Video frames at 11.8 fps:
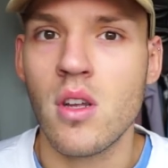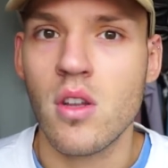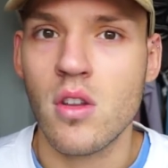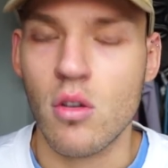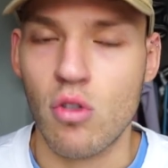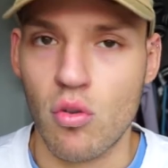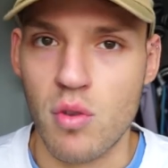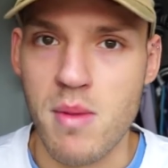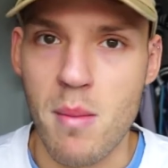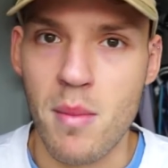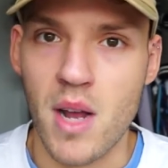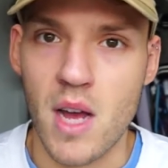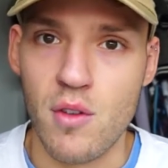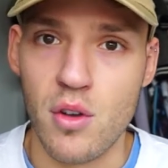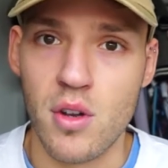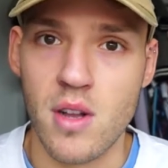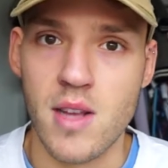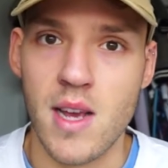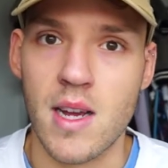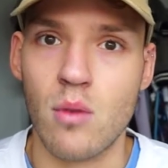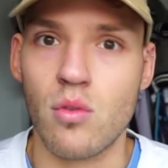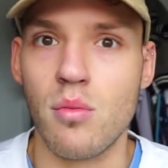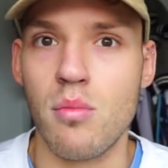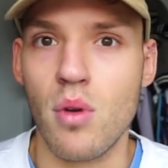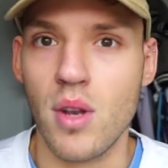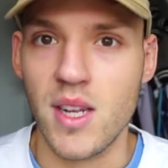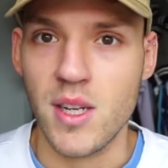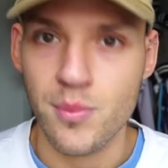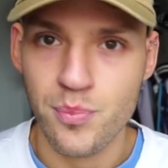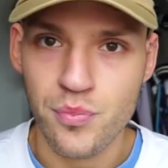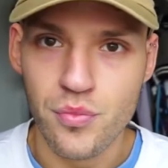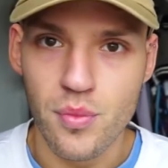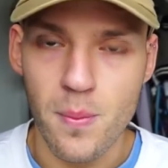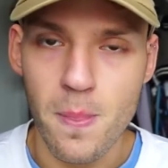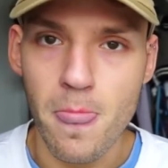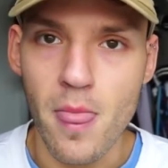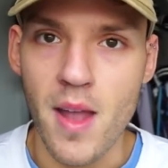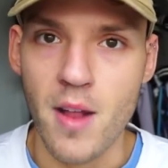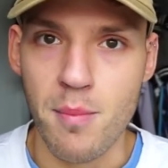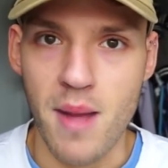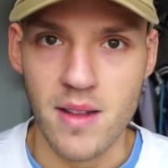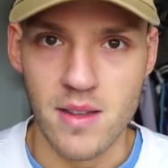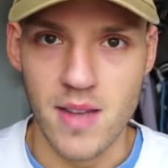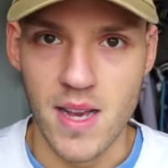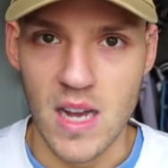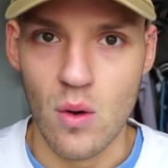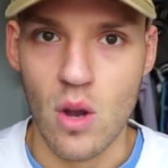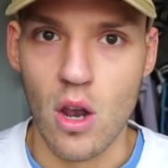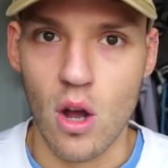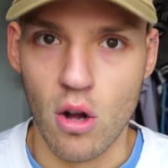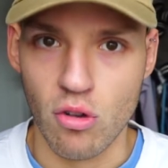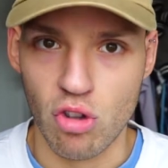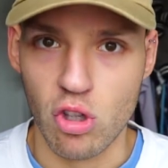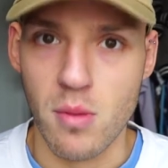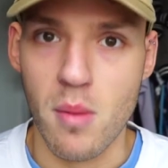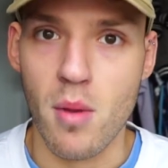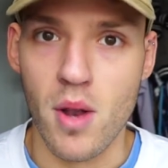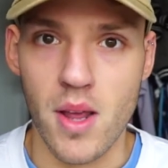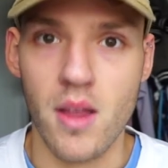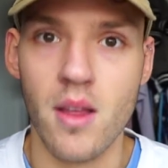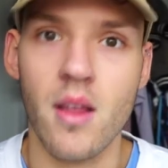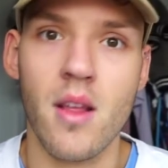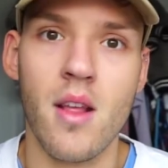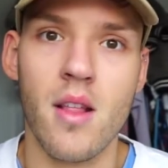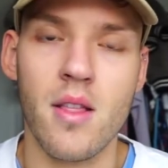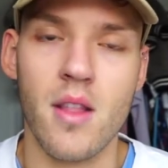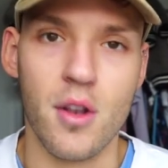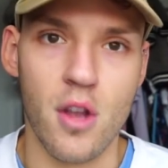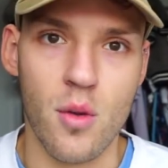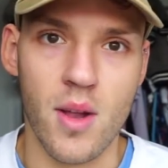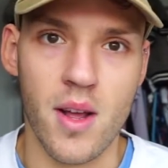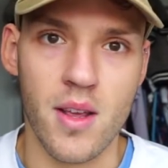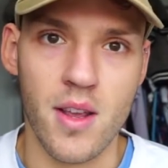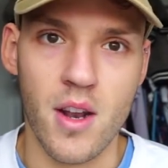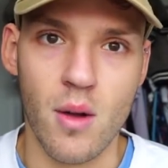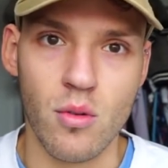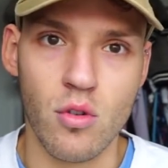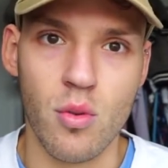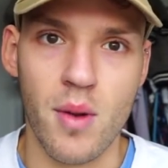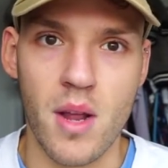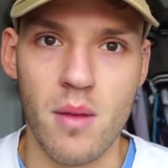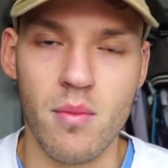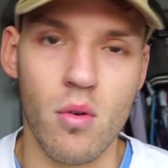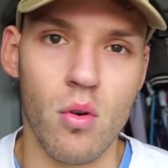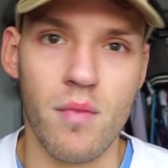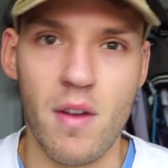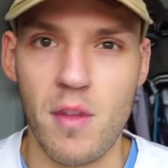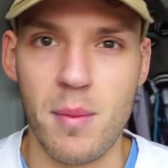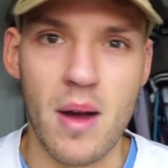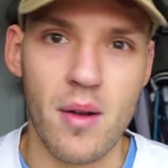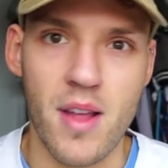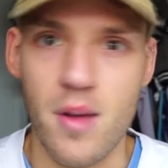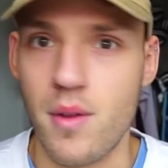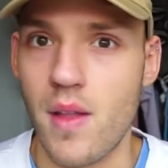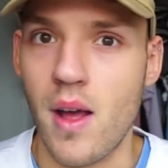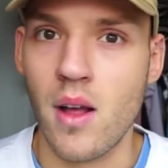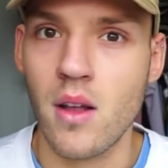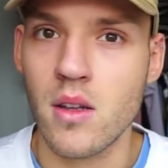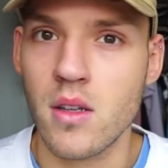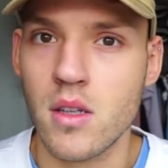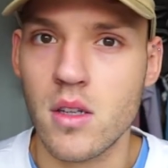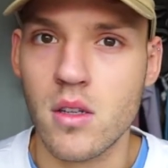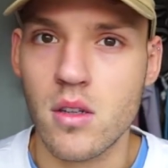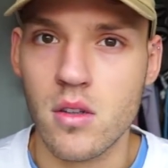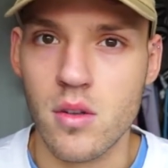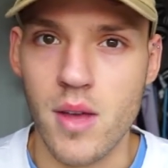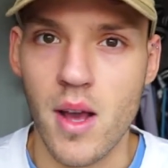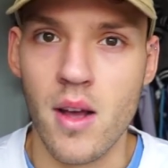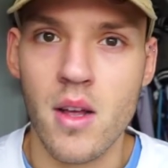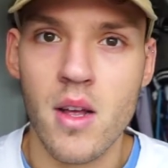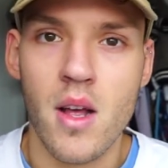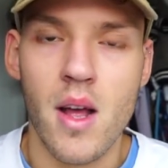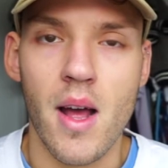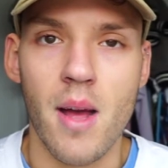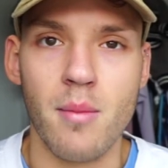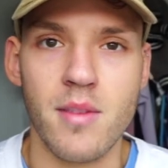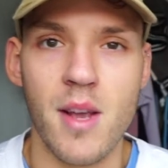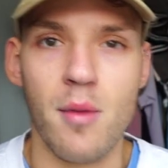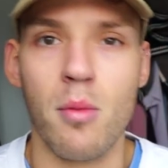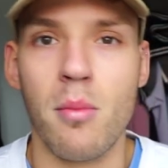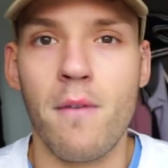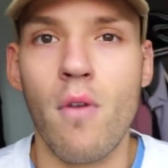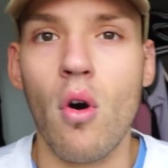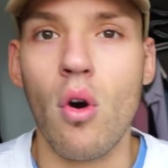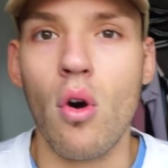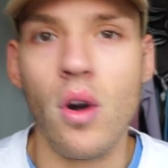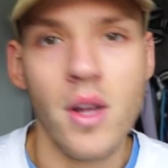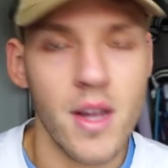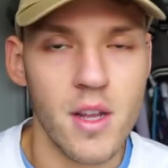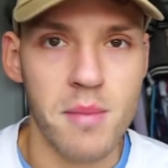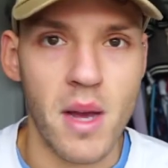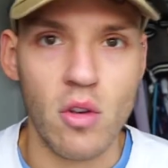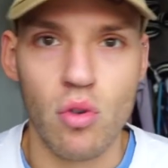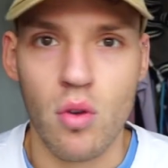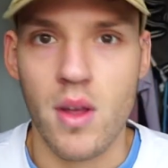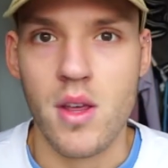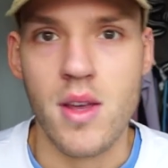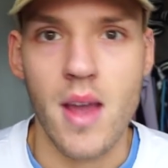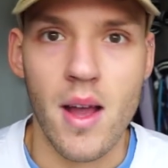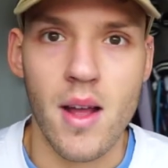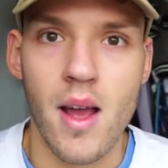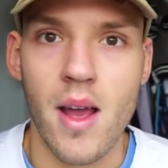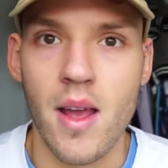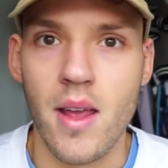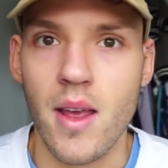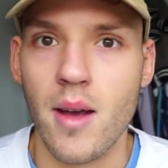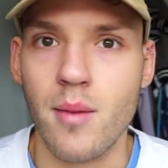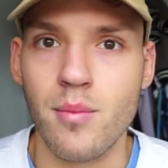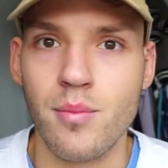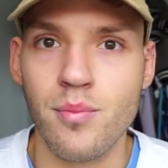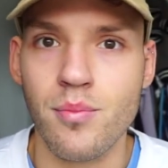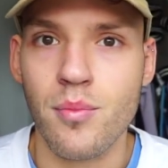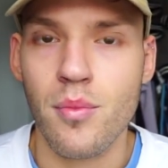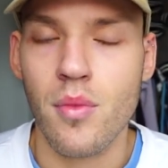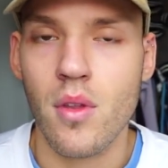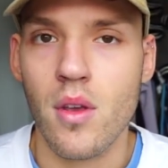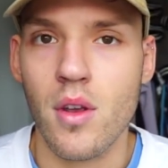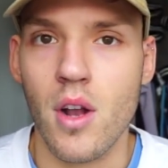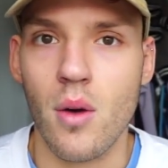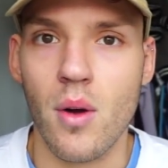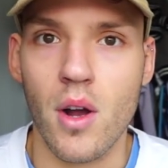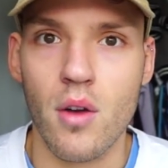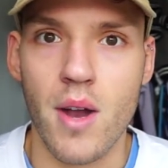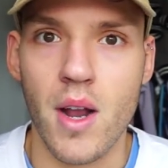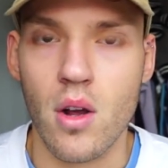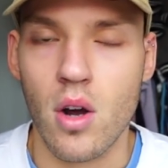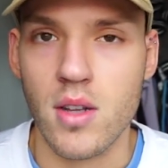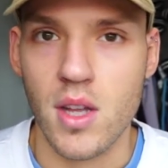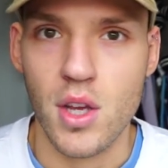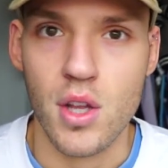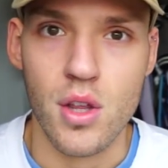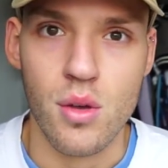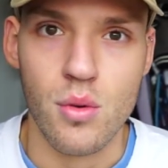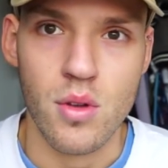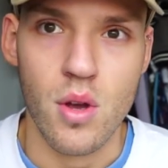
So just remember that if you're going to take out some money, it's better to take out a large sum of money than do like, 20 or £50 here and there. So yeah, tip number 4 is make sure that you get a, a credit card that you can use